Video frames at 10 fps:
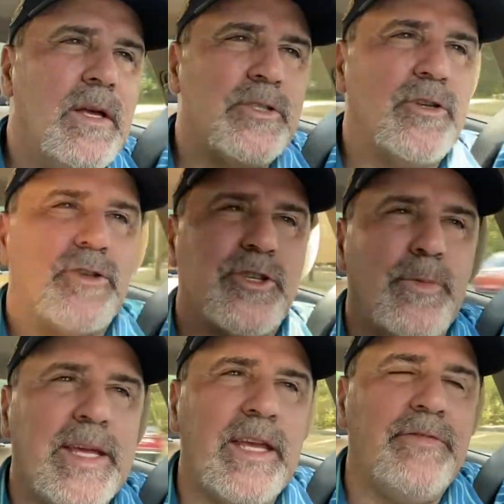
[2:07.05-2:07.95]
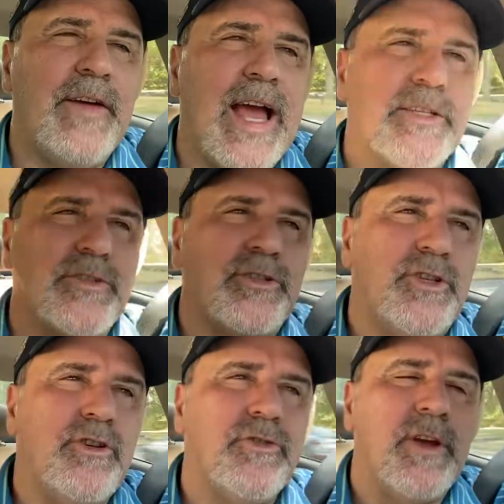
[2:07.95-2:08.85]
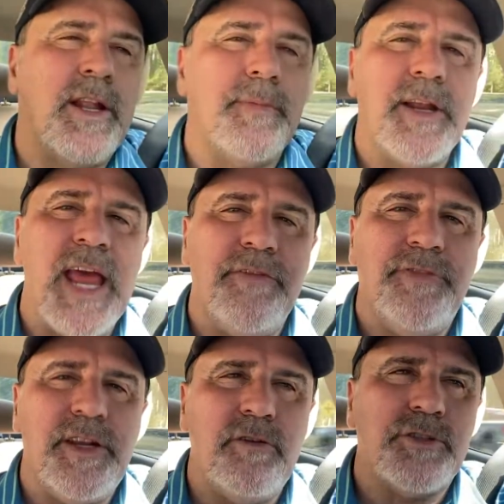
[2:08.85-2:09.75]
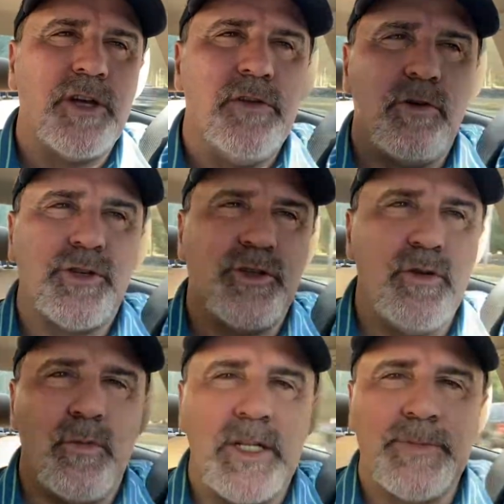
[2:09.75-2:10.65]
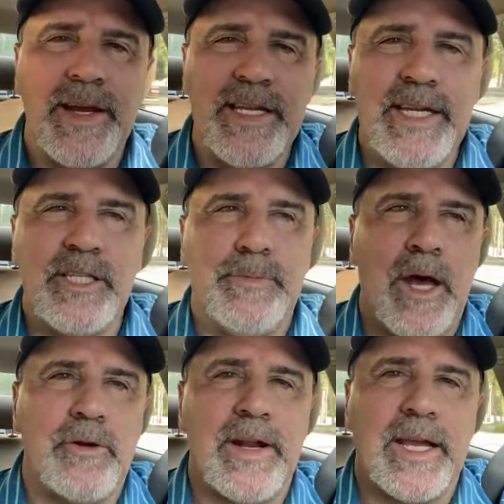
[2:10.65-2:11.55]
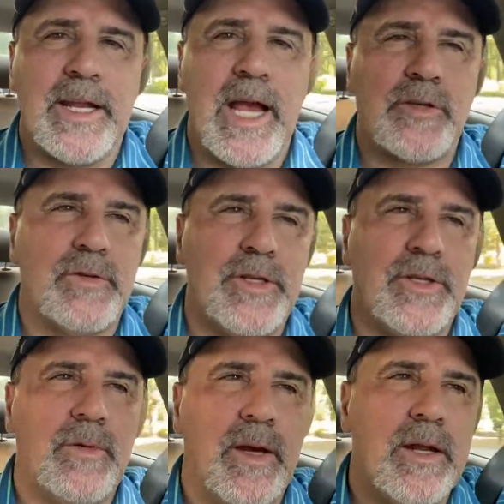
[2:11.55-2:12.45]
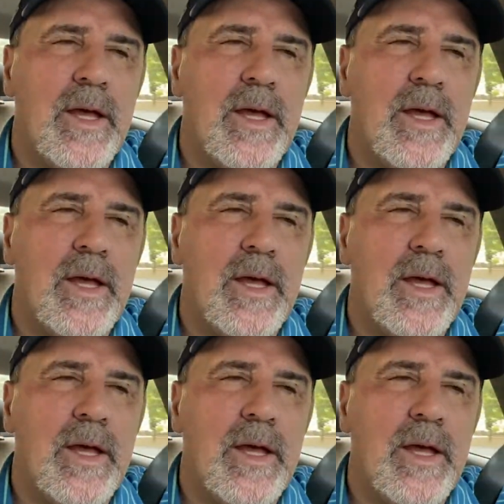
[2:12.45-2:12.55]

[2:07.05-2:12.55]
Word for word: So swinging fastest. you and I'm going to have videos on those soon once my knee's better and I can actually do it.